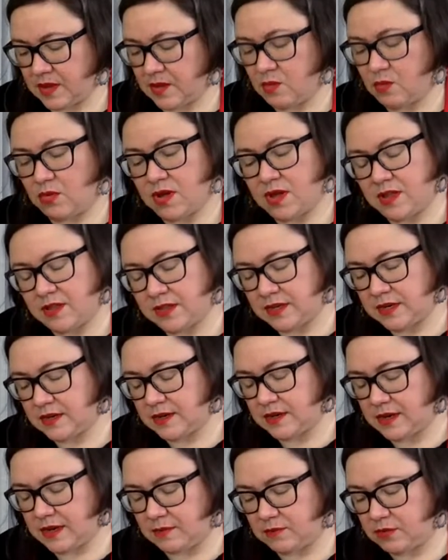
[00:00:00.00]
well, and
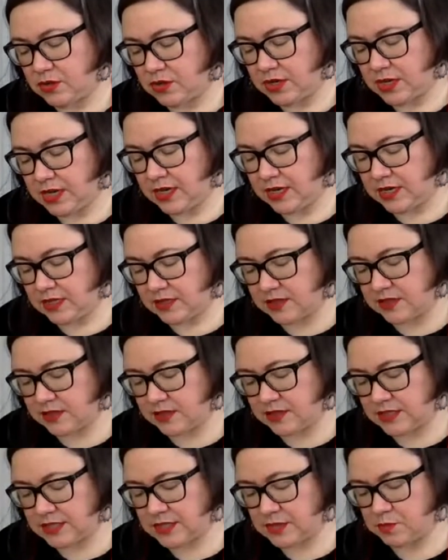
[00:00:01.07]
I'm looking at the
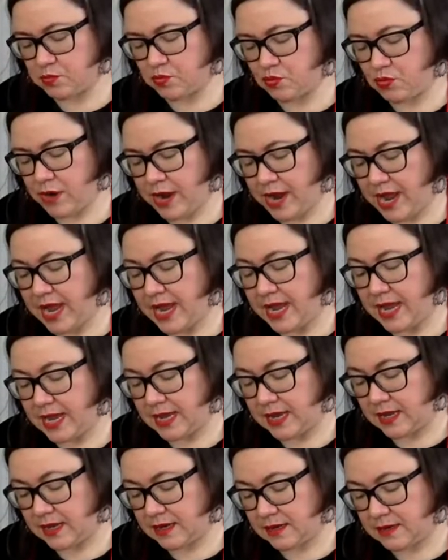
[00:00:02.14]

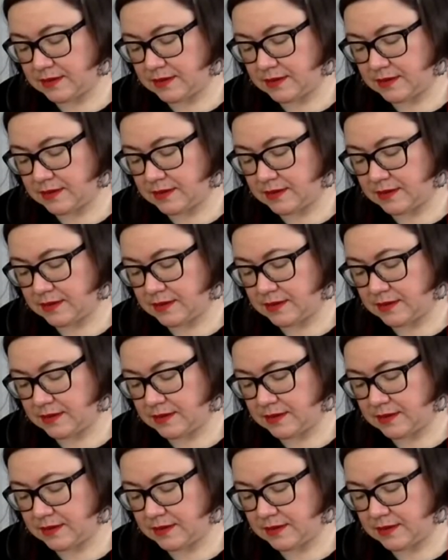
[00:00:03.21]
spray,